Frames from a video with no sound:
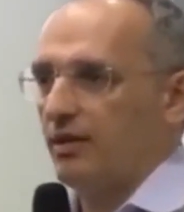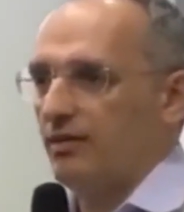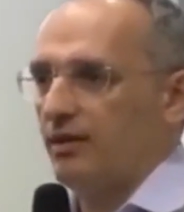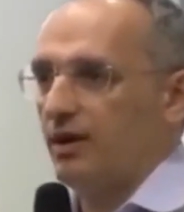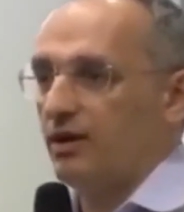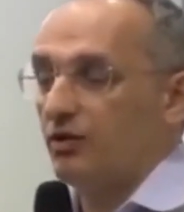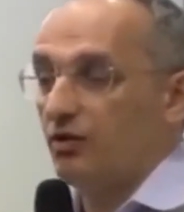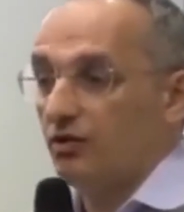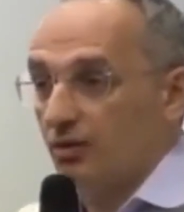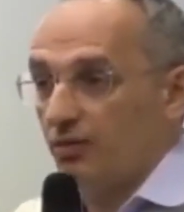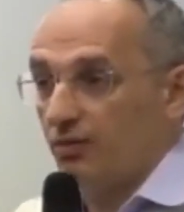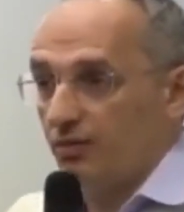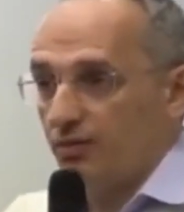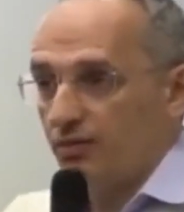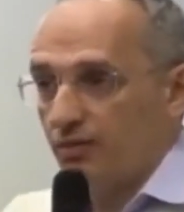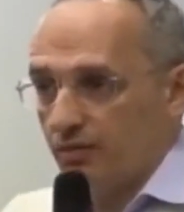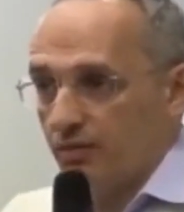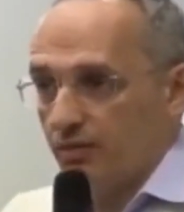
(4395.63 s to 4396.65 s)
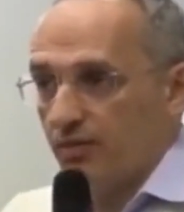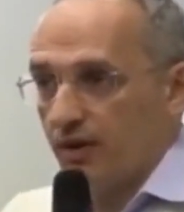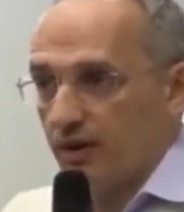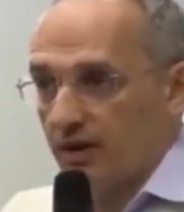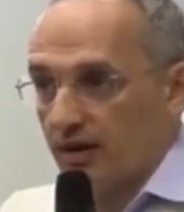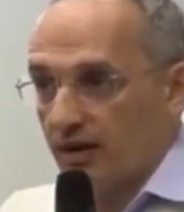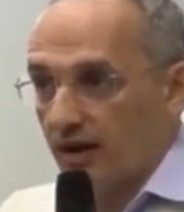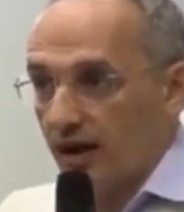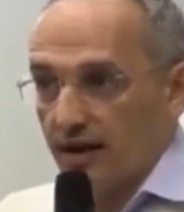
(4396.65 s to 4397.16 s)
This is a precious
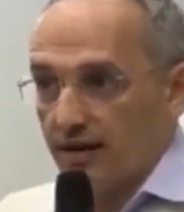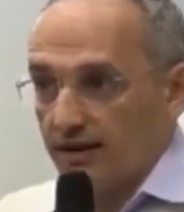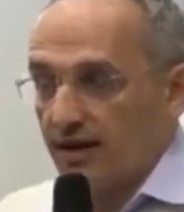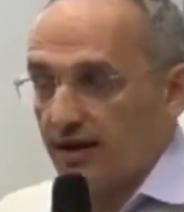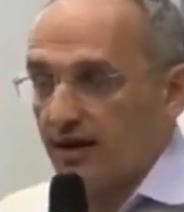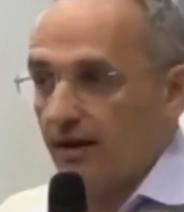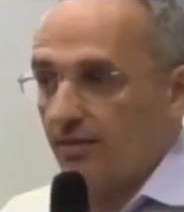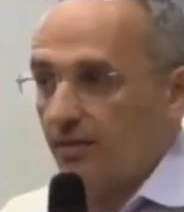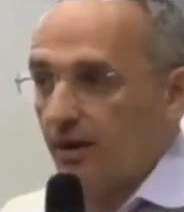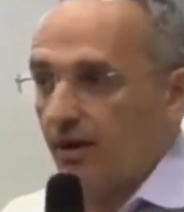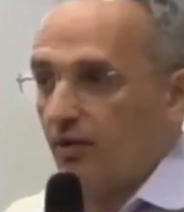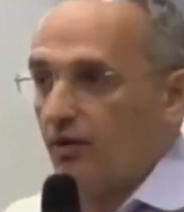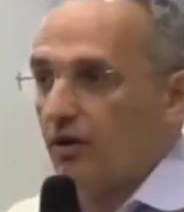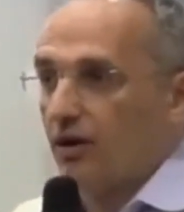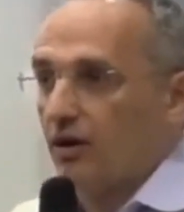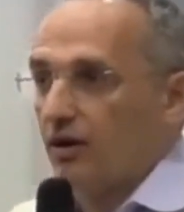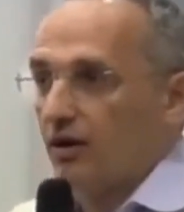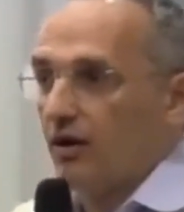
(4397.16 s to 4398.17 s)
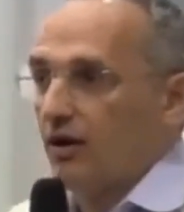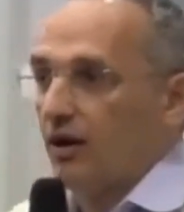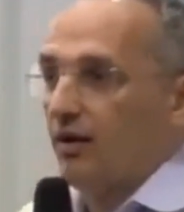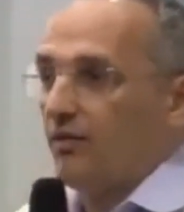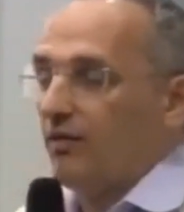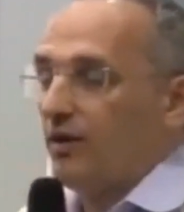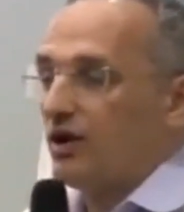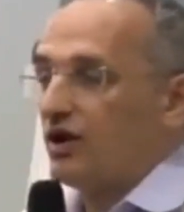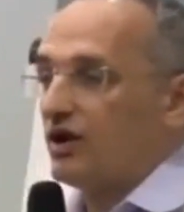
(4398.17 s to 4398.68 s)
material, while most
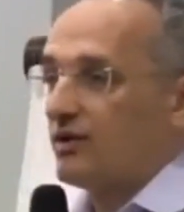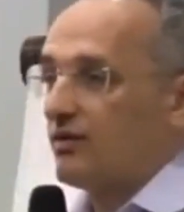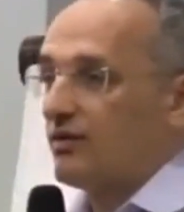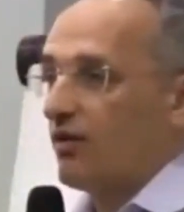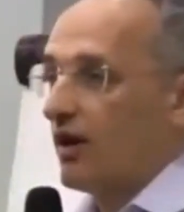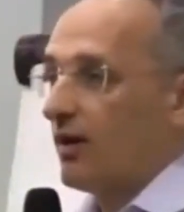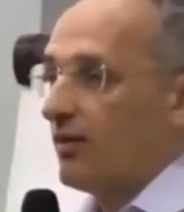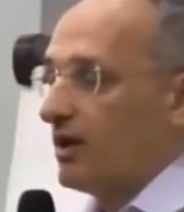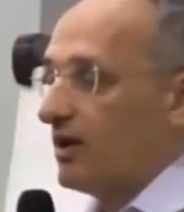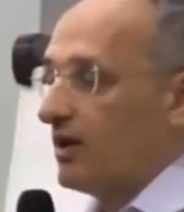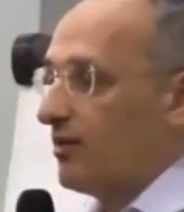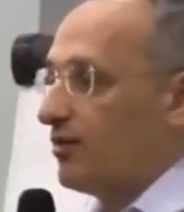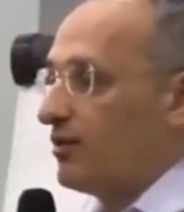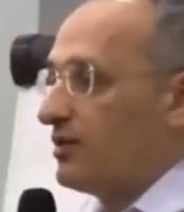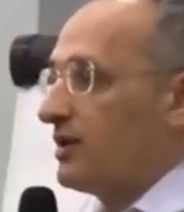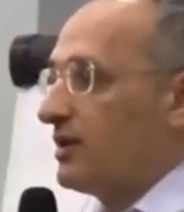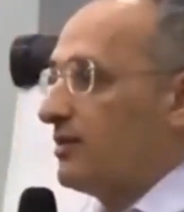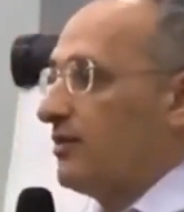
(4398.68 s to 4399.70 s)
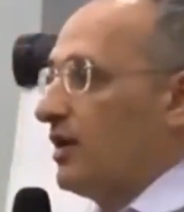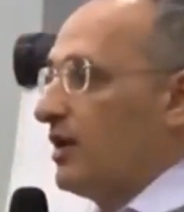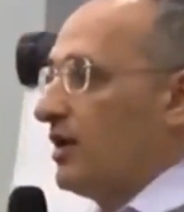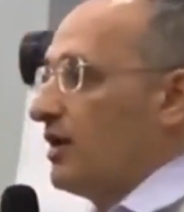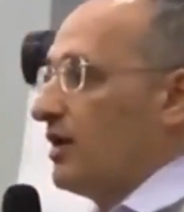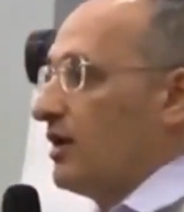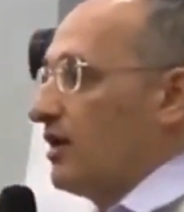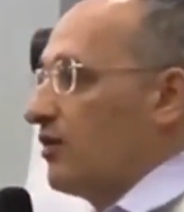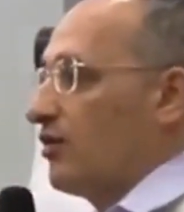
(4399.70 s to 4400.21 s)
gemstones, like mountain crystal, cost
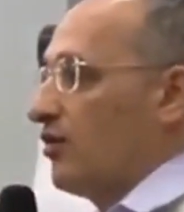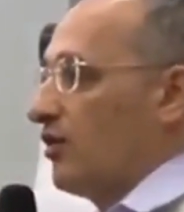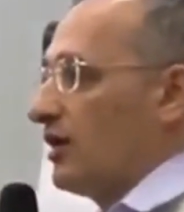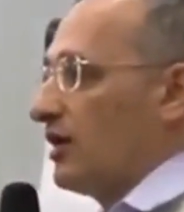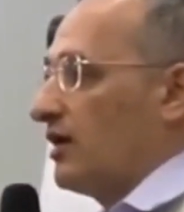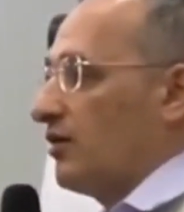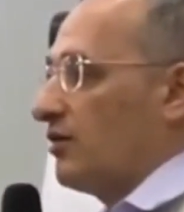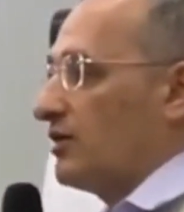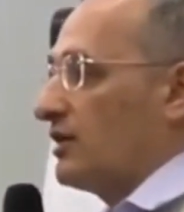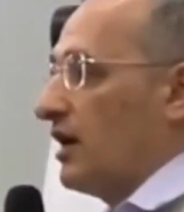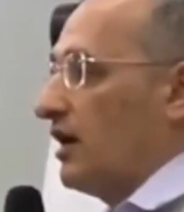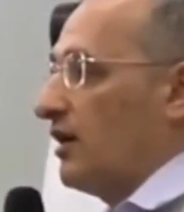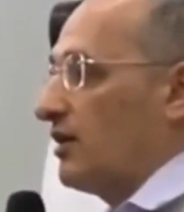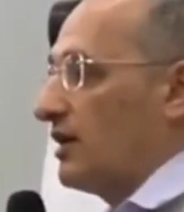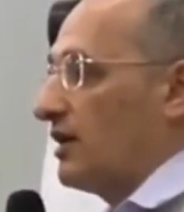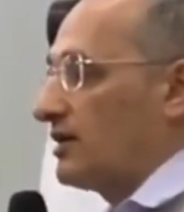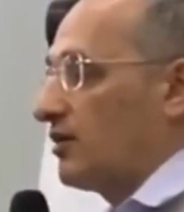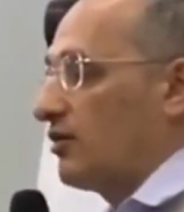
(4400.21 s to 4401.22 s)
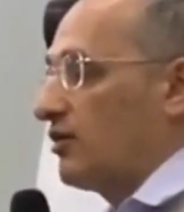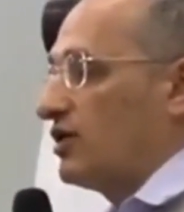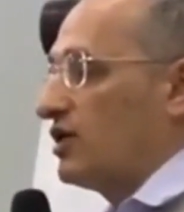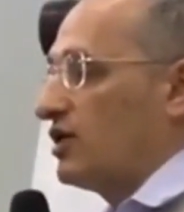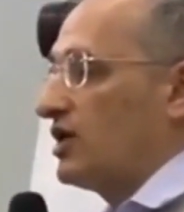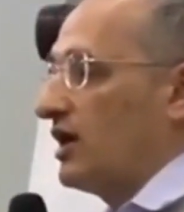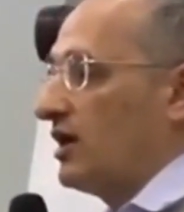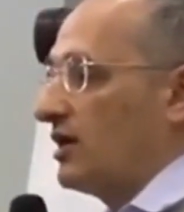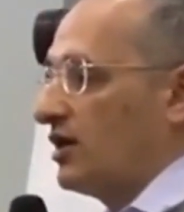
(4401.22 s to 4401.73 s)
only about 4,000
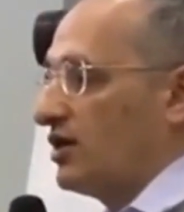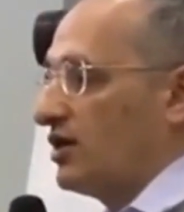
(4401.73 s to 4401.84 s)
rubles.